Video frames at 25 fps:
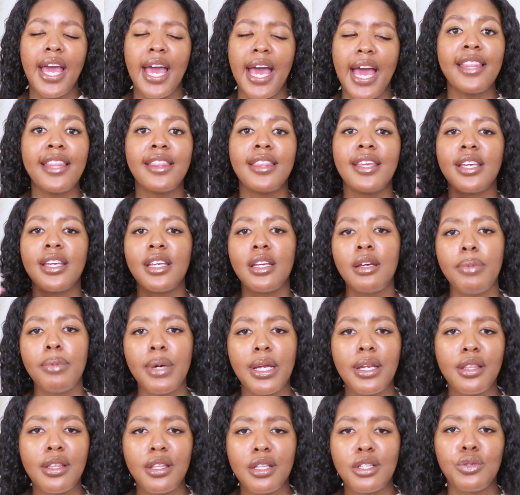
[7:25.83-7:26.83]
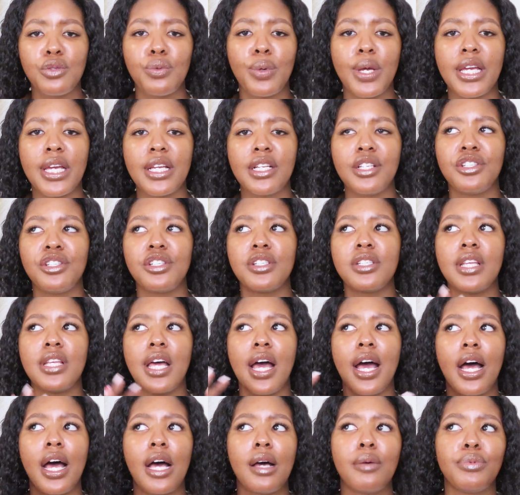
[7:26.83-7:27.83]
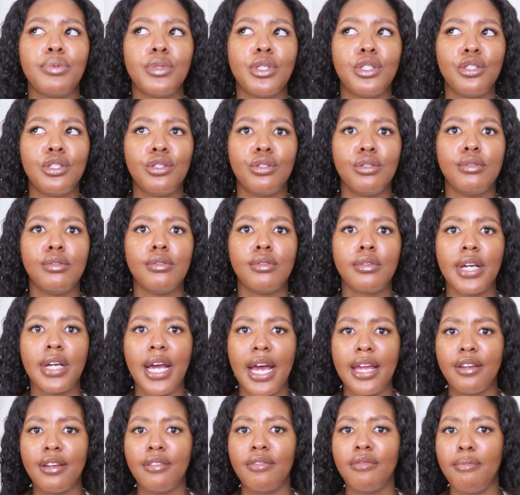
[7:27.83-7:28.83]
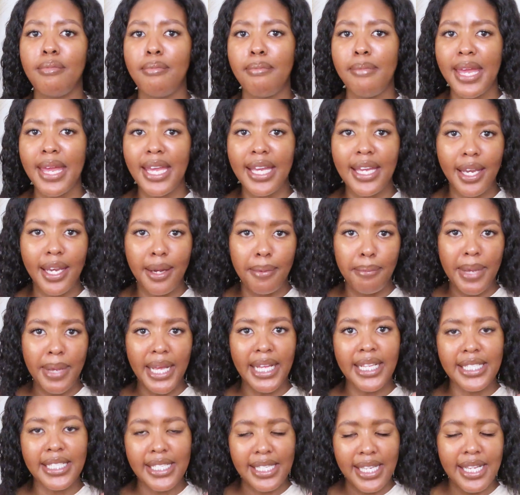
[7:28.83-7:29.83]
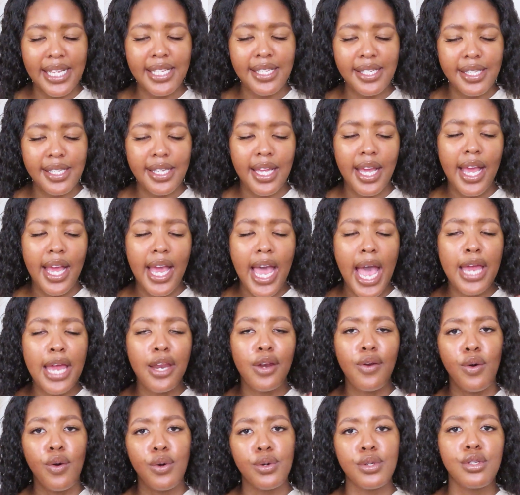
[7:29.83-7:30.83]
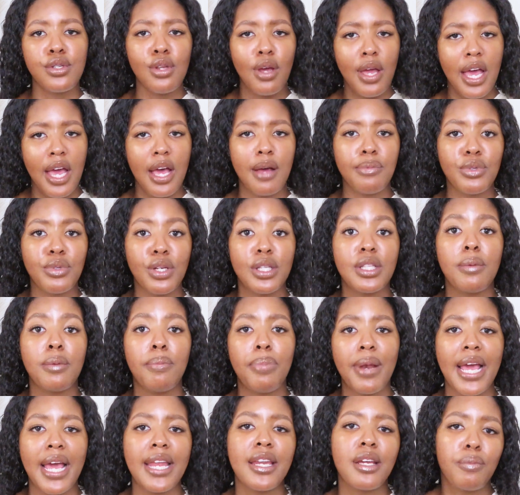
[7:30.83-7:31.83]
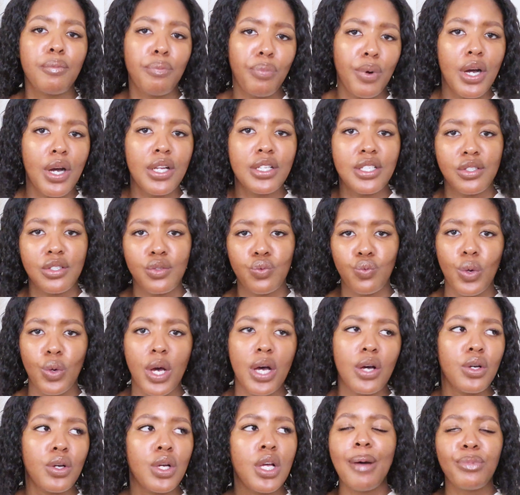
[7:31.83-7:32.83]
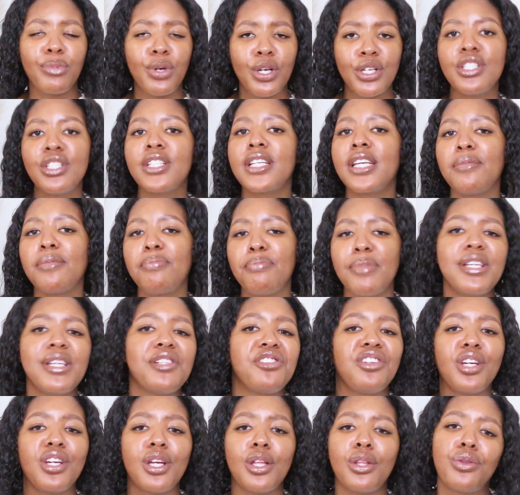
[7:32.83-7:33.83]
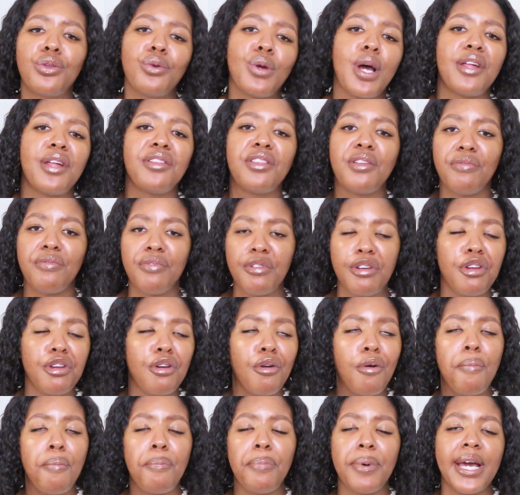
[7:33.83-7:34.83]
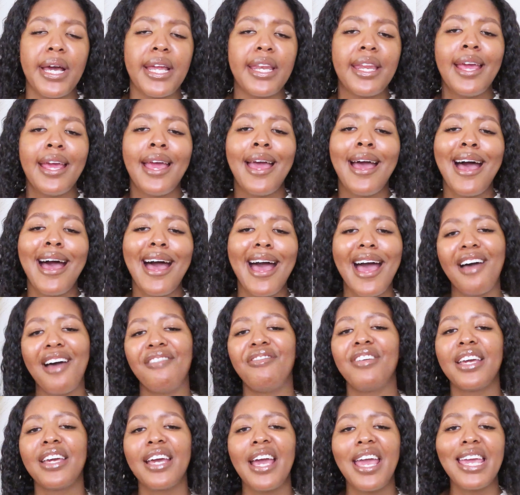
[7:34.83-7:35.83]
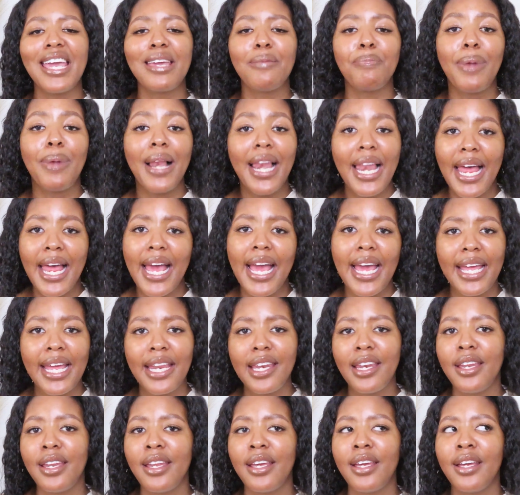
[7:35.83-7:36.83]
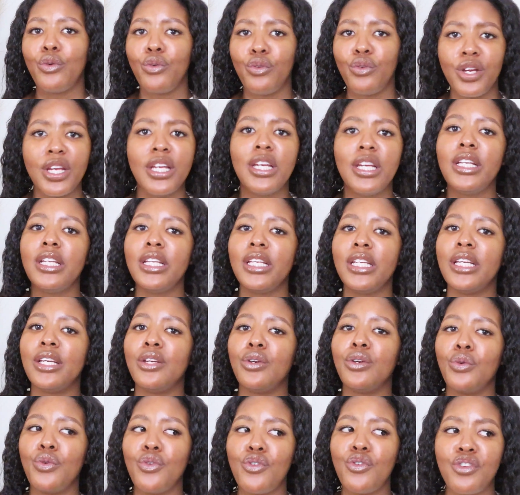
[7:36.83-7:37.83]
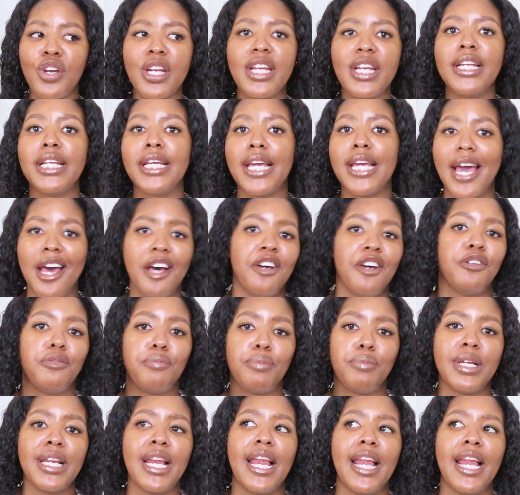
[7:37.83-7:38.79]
And thinking about it this way just helped to kind of make it make sense, and it also helped on the planning part as well. I'm going to keep mentioning it throughout the video, but having a plan really helped me.